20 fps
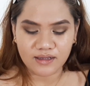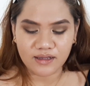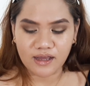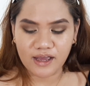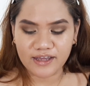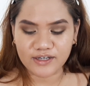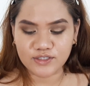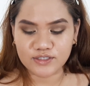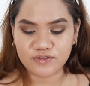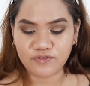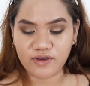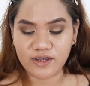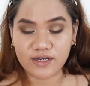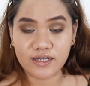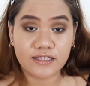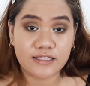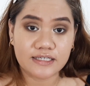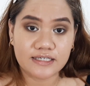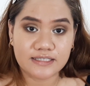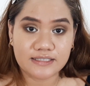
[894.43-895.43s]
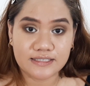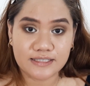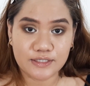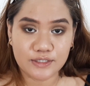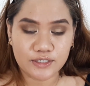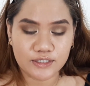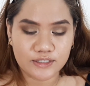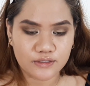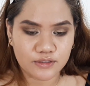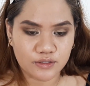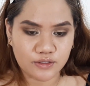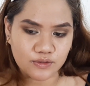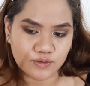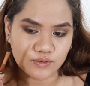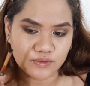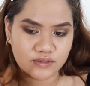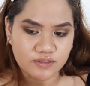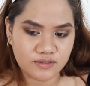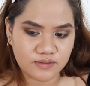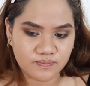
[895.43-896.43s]
I just find it easier to
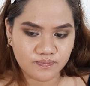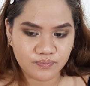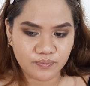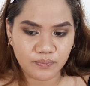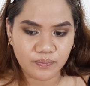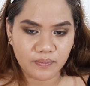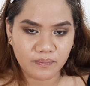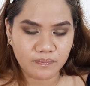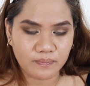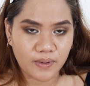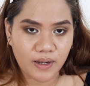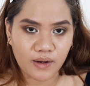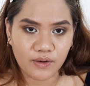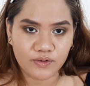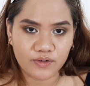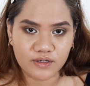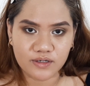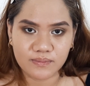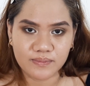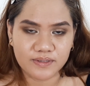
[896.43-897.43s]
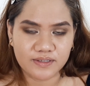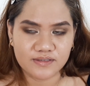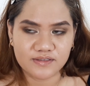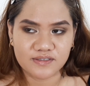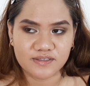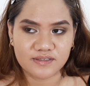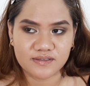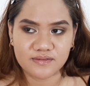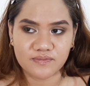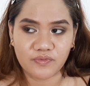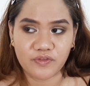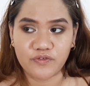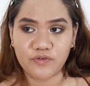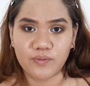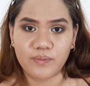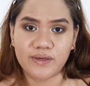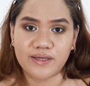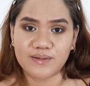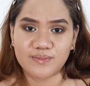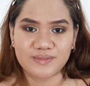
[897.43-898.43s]
use powder because if you
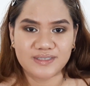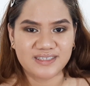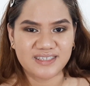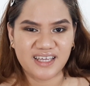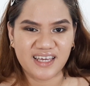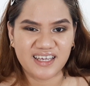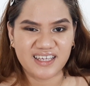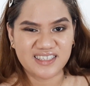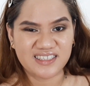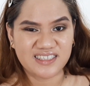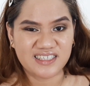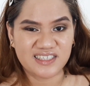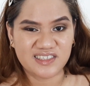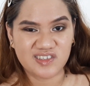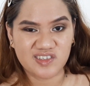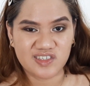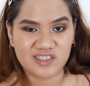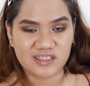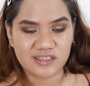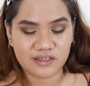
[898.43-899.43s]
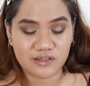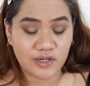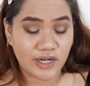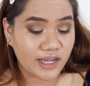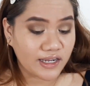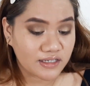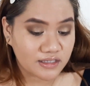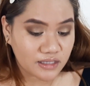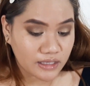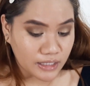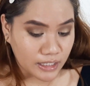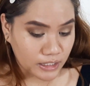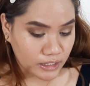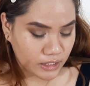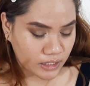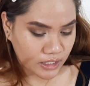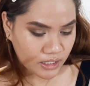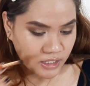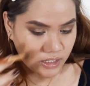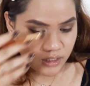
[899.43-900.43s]
make a mistake, it's easier to correct than
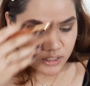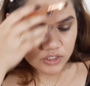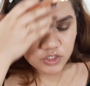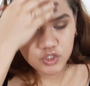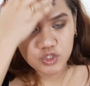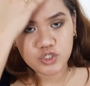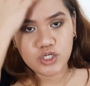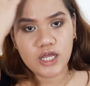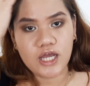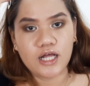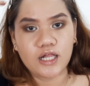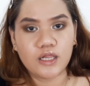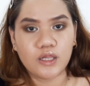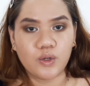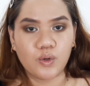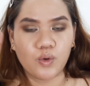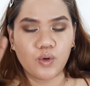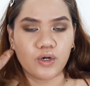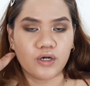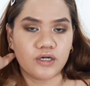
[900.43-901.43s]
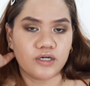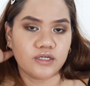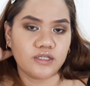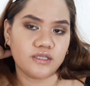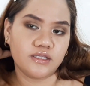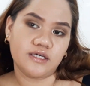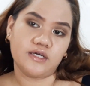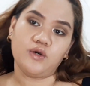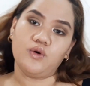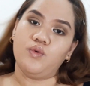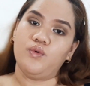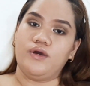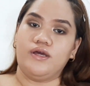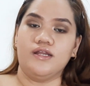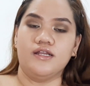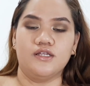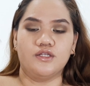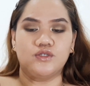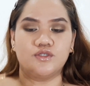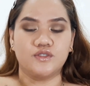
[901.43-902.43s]
gel or liquid.
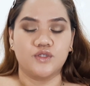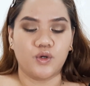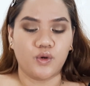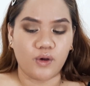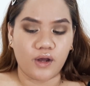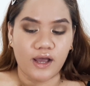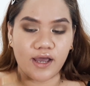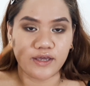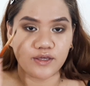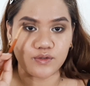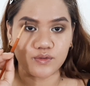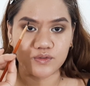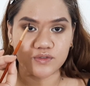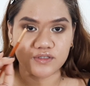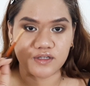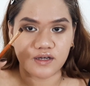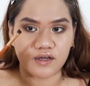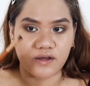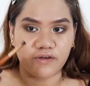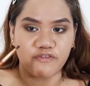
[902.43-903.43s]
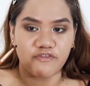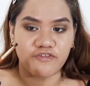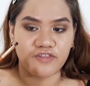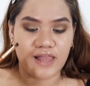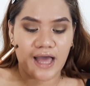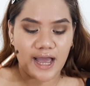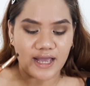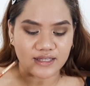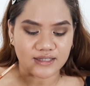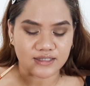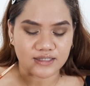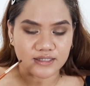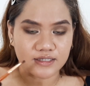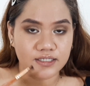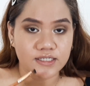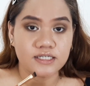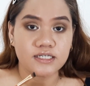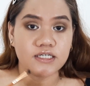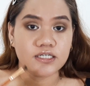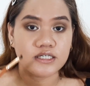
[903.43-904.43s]
So I use a flat
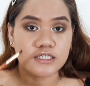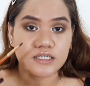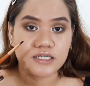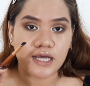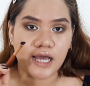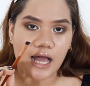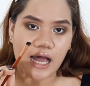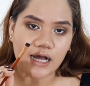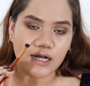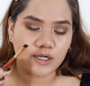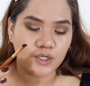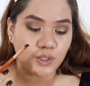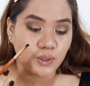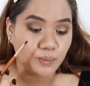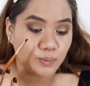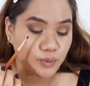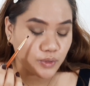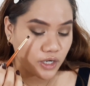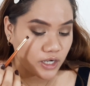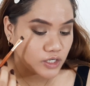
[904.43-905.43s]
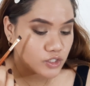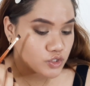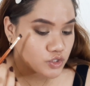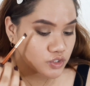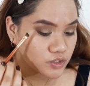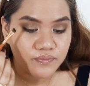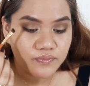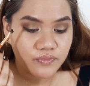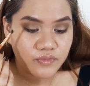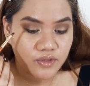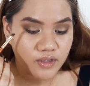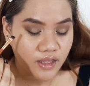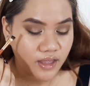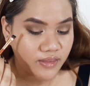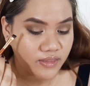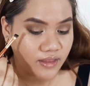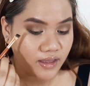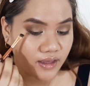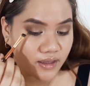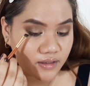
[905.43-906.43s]
angle brush
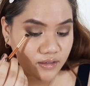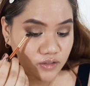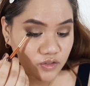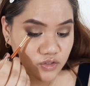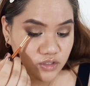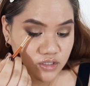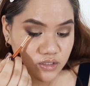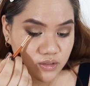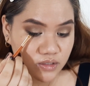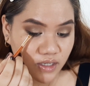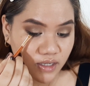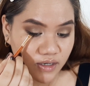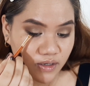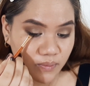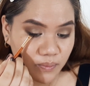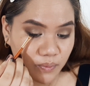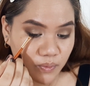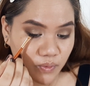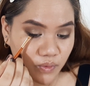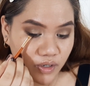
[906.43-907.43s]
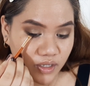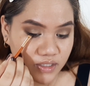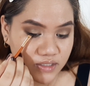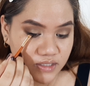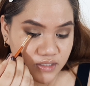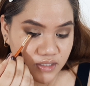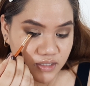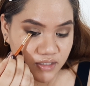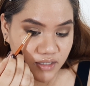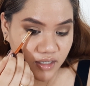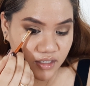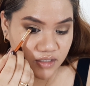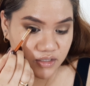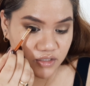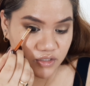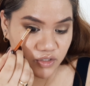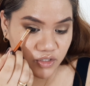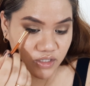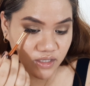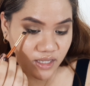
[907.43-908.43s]
and then just kind of press it against
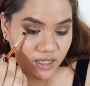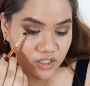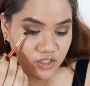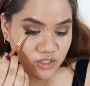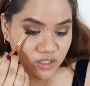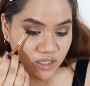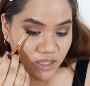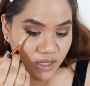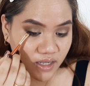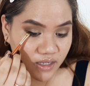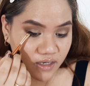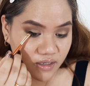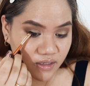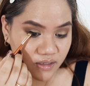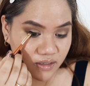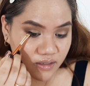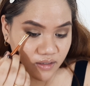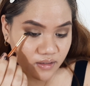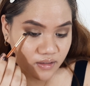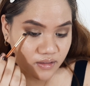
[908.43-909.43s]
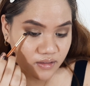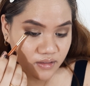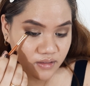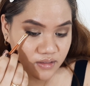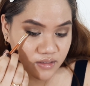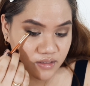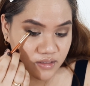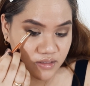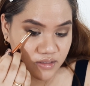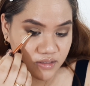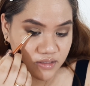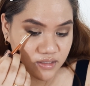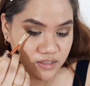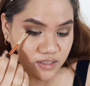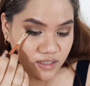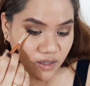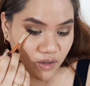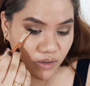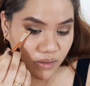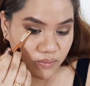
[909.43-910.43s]
your lash line. See
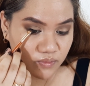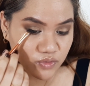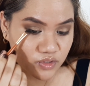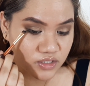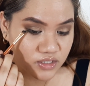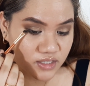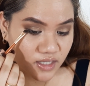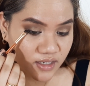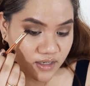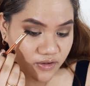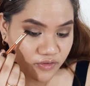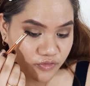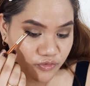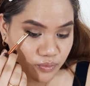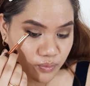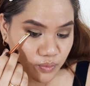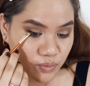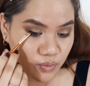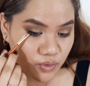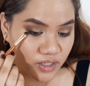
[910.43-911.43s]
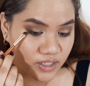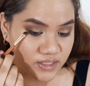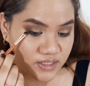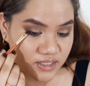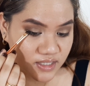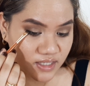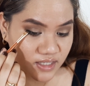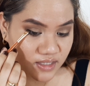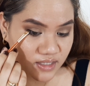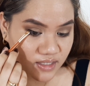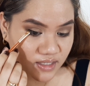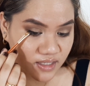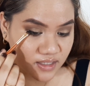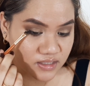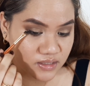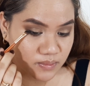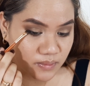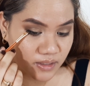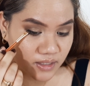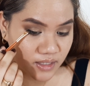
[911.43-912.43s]
how I'm just kind of pressing it
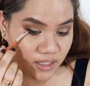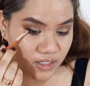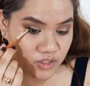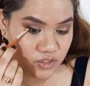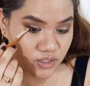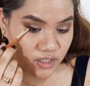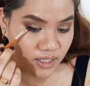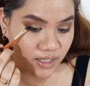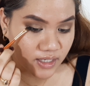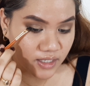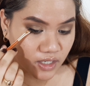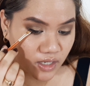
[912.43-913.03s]
against my lash line?